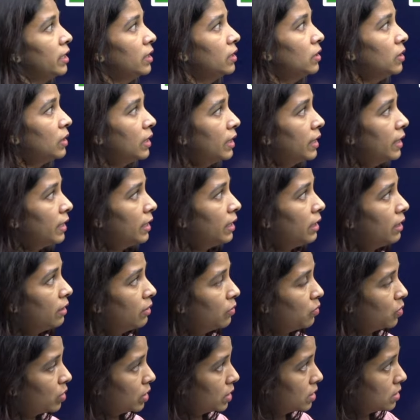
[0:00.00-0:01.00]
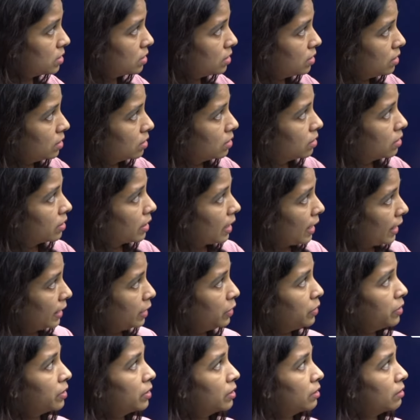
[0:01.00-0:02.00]
Endukante what is the
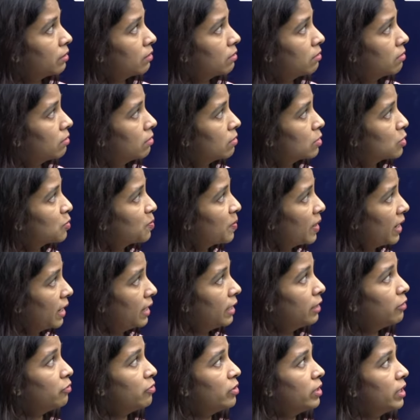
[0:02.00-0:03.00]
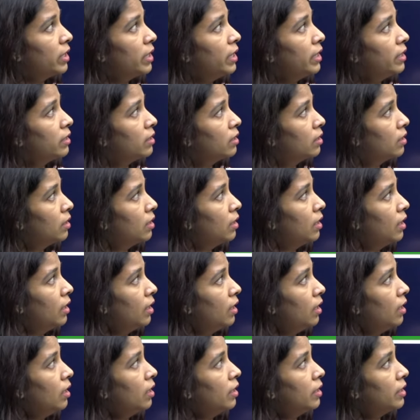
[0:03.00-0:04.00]
right spelling for it?
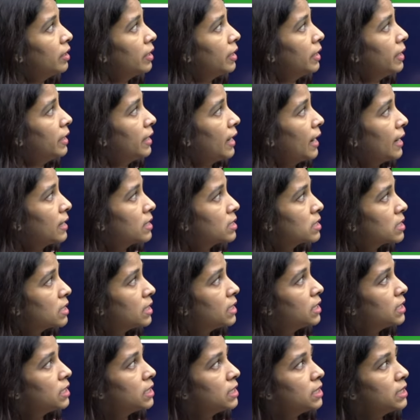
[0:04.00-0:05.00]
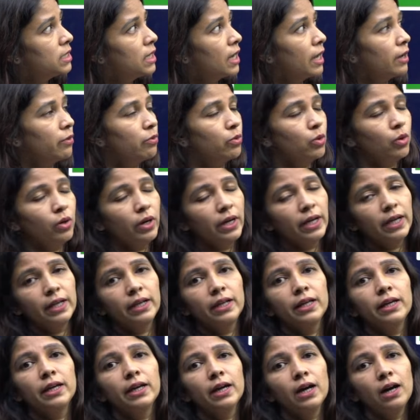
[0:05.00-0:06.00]
D I C T I O
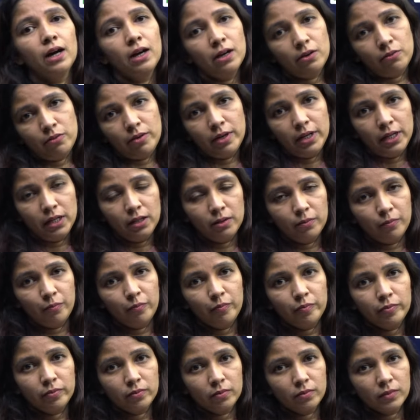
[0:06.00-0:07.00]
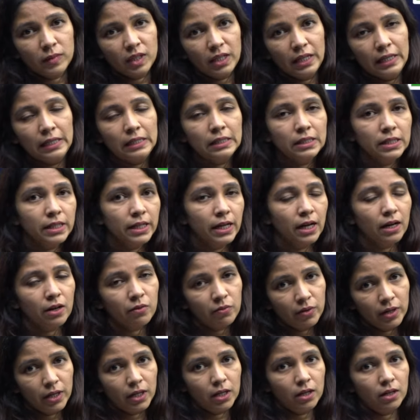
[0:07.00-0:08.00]
N A R Y. N E R
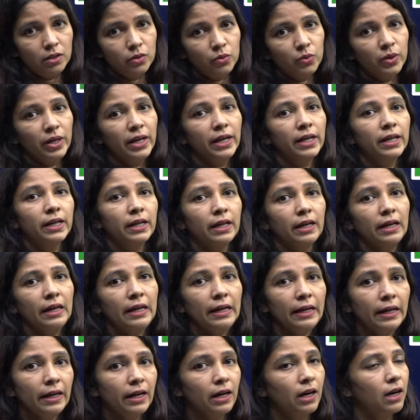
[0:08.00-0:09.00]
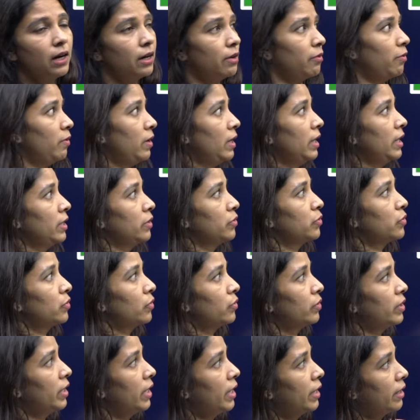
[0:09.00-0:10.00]
Y kadu, N A R Y. So
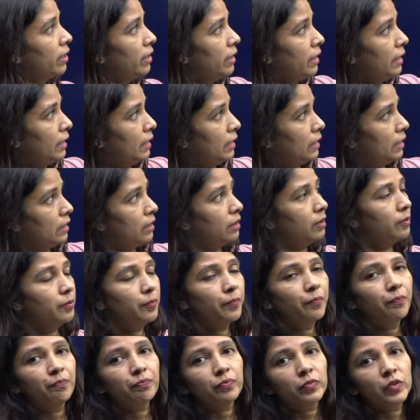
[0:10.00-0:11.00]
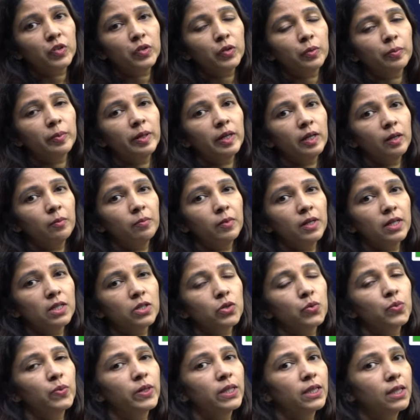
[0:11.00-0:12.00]
there E should be
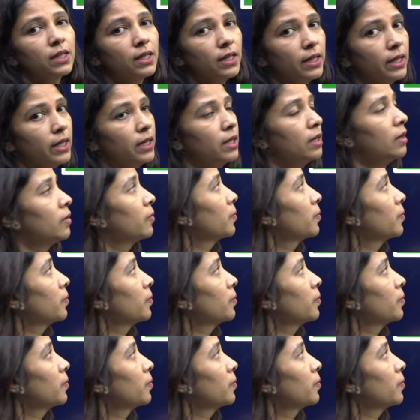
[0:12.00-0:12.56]
replaced with A.